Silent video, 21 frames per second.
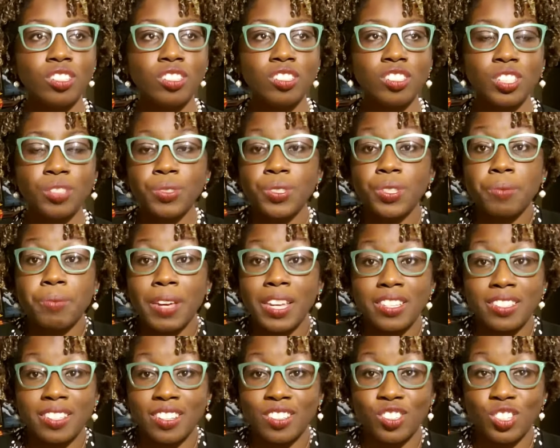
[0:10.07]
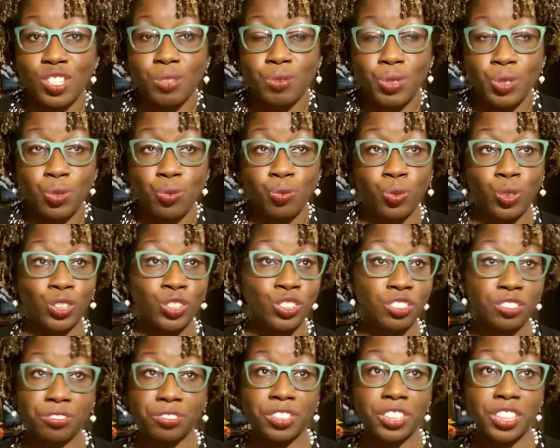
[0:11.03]
she was amazing. She was
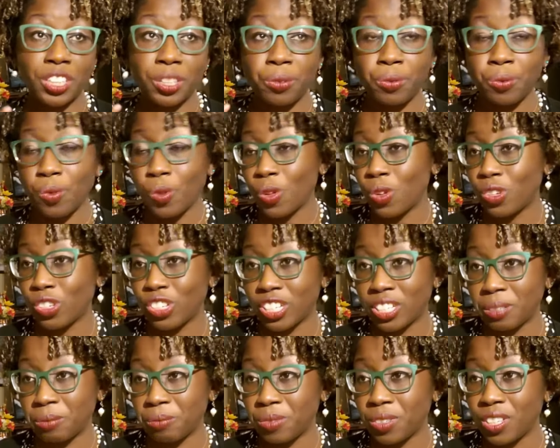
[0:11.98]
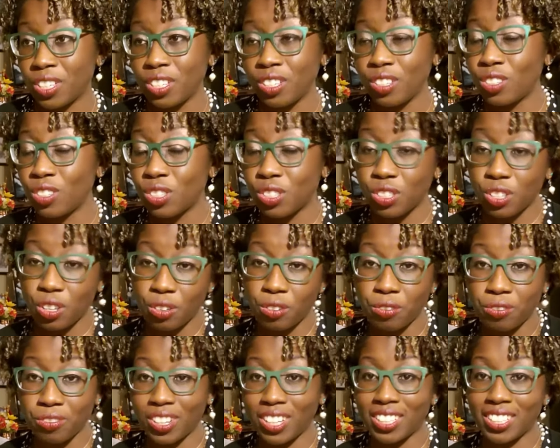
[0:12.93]
wonderfully warm, so
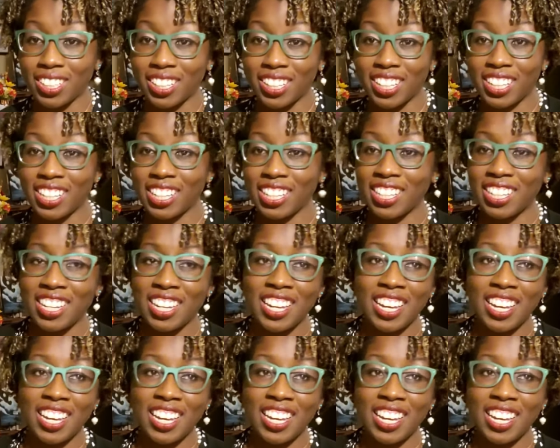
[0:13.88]
friendly,